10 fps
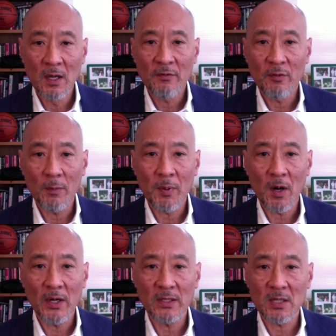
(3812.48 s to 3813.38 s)

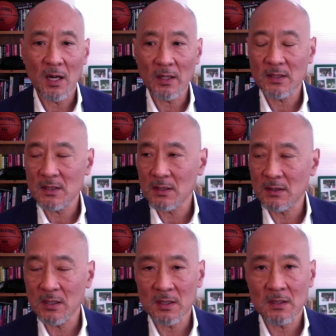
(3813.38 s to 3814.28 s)
4-party talks,
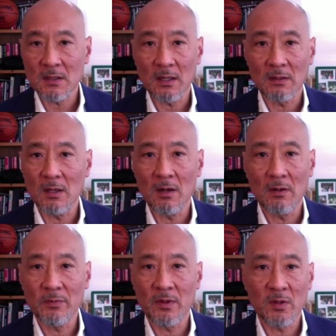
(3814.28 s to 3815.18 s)
just,
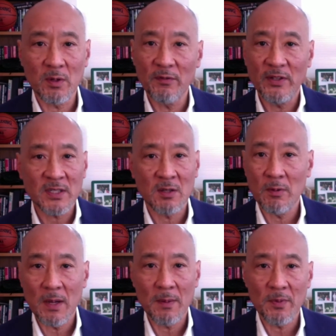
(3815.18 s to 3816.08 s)
3 of us can
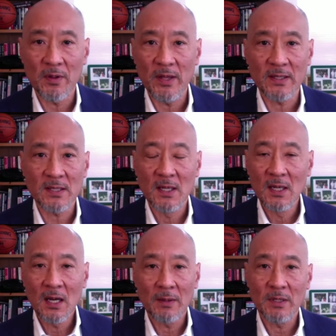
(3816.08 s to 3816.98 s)
remember this.
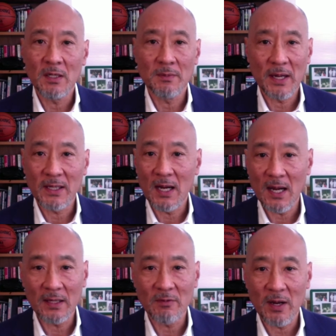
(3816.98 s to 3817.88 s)
I mean, oh my
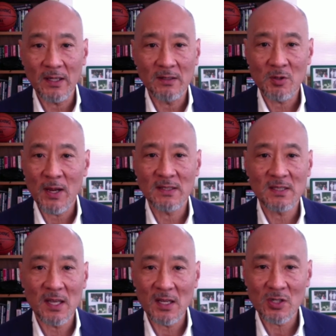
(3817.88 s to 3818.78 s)
God, right?
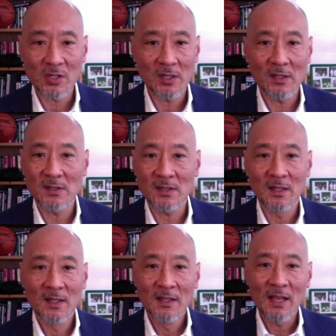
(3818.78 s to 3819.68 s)
Translations,
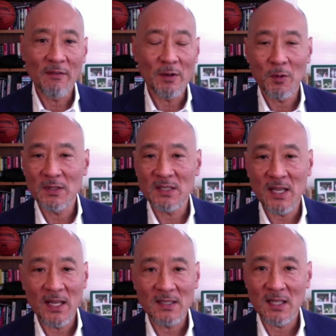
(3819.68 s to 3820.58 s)
everyone
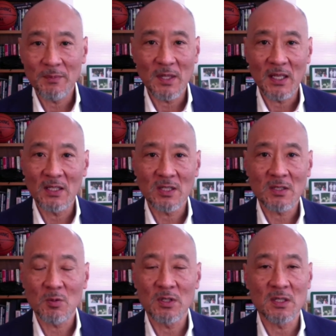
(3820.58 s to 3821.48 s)
saying something, it
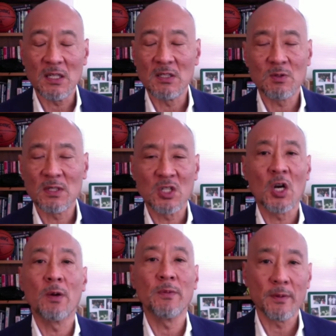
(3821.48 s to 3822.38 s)
was
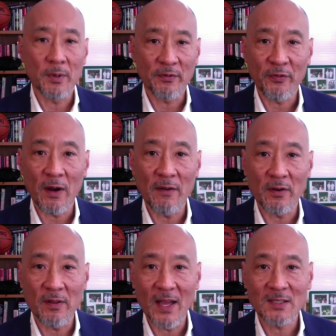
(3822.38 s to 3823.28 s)
interminable forever.
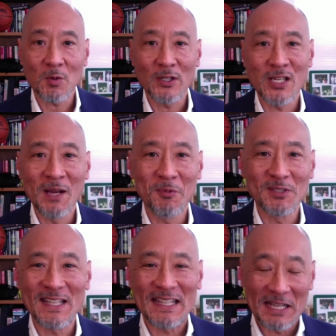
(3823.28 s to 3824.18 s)
And that's why Chip
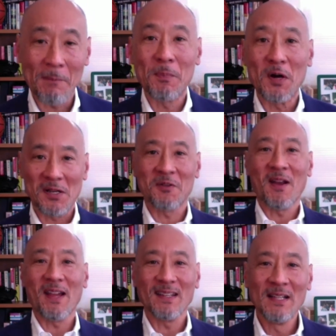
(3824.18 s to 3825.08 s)
was saying, get a book,
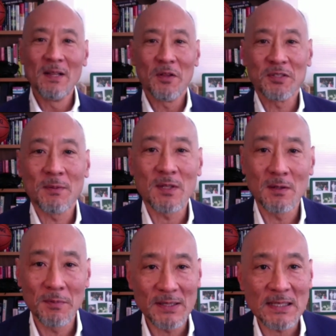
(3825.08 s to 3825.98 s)
right? There's something
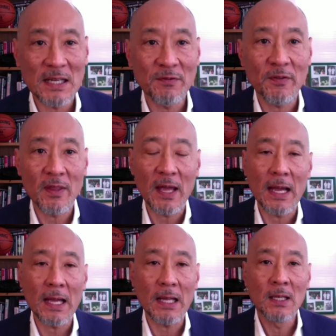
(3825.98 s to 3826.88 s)
to be said for that.